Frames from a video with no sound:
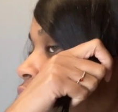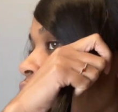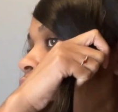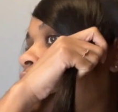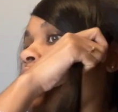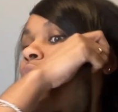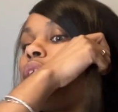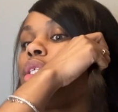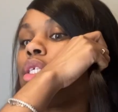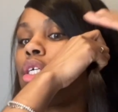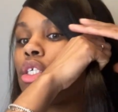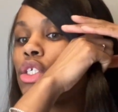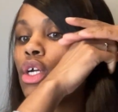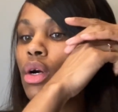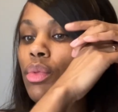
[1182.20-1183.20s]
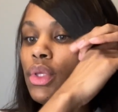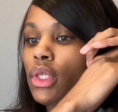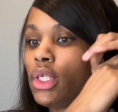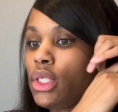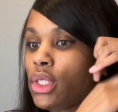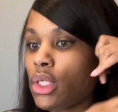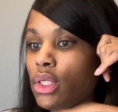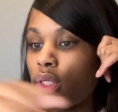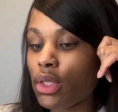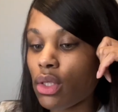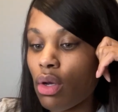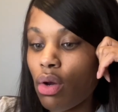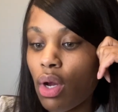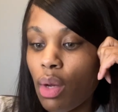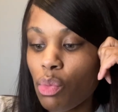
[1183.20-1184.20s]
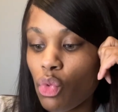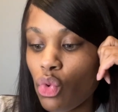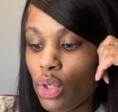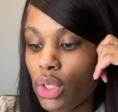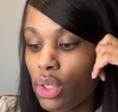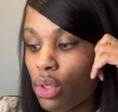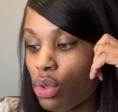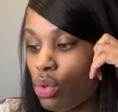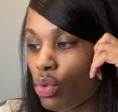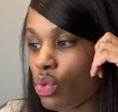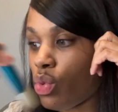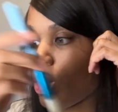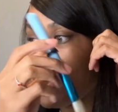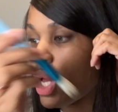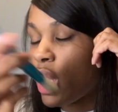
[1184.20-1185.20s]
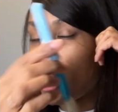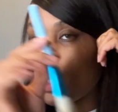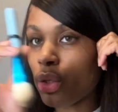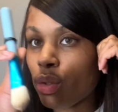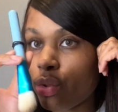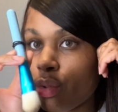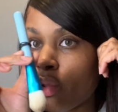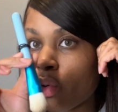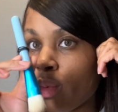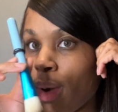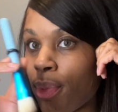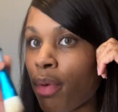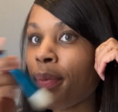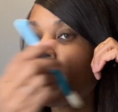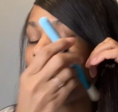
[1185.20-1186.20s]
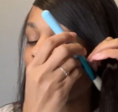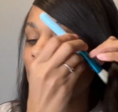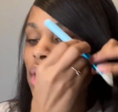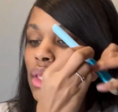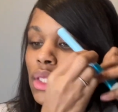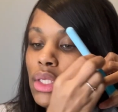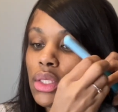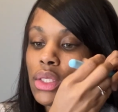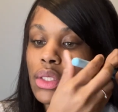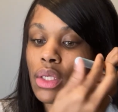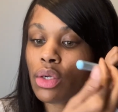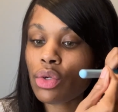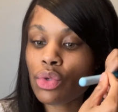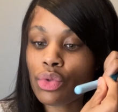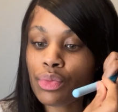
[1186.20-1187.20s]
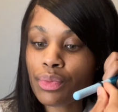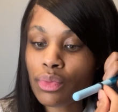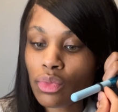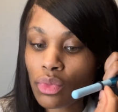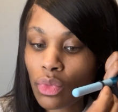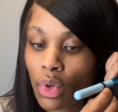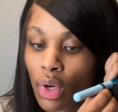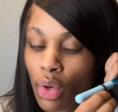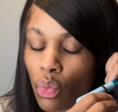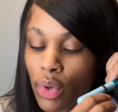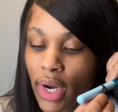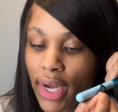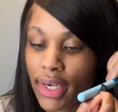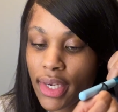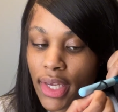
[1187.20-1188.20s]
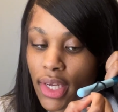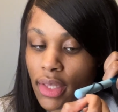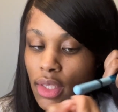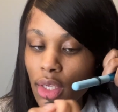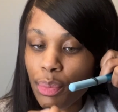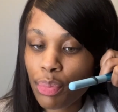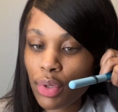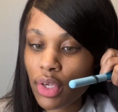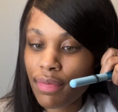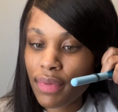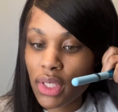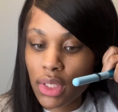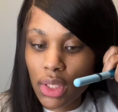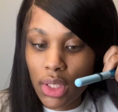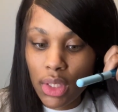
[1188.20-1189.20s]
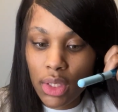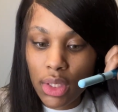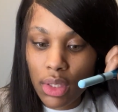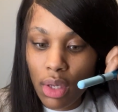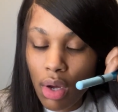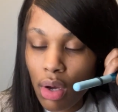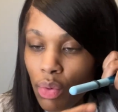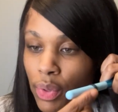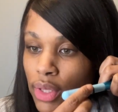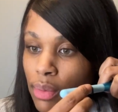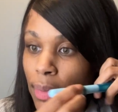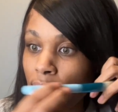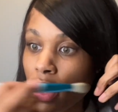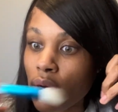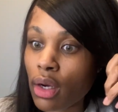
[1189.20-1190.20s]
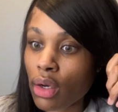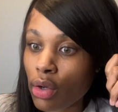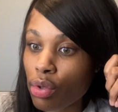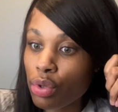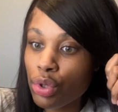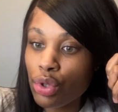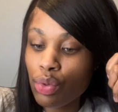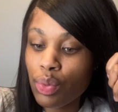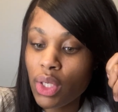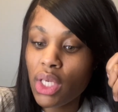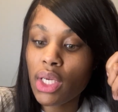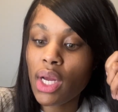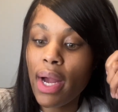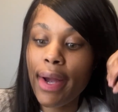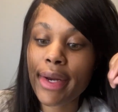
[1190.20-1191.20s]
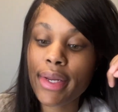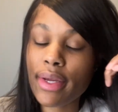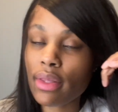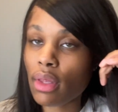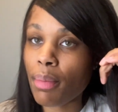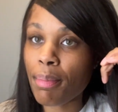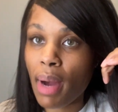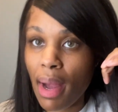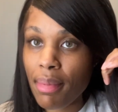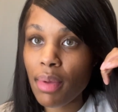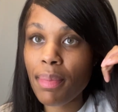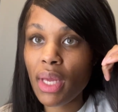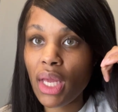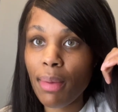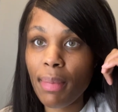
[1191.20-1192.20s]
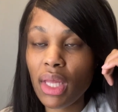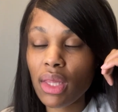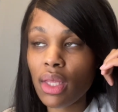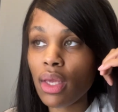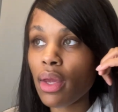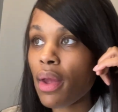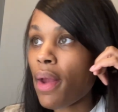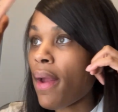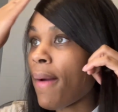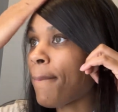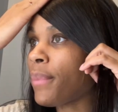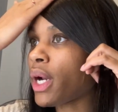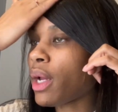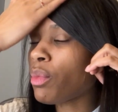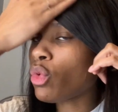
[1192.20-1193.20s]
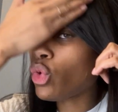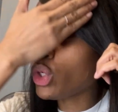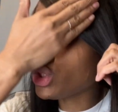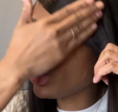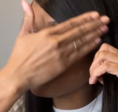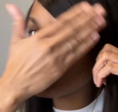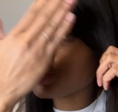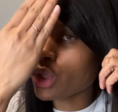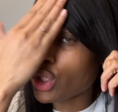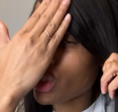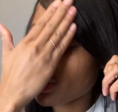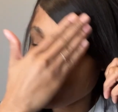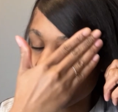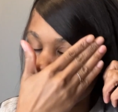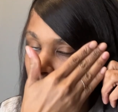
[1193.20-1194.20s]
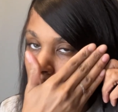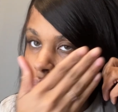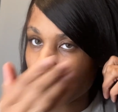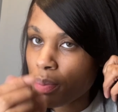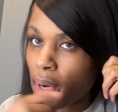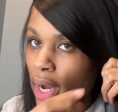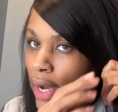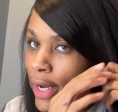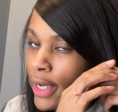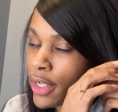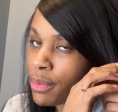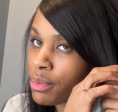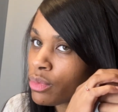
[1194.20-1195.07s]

to, like I said, y'all, with this install, I'm going to do the rubber band method. So when I did the previous install with my closure wig, I did the bobby pin method, but I'm going to secure this by